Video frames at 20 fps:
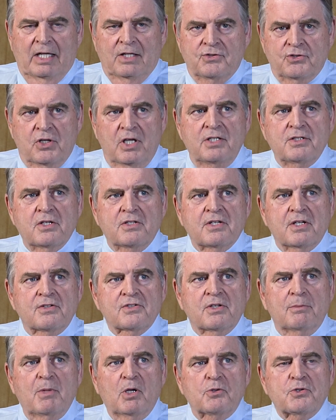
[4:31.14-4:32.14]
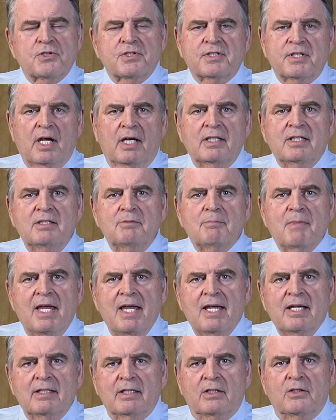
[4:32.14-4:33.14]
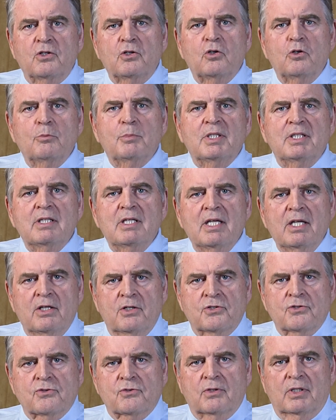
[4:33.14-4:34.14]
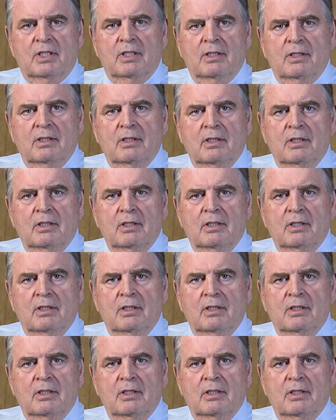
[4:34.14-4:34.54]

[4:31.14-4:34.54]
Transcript: Jesus is the most studied man in human history.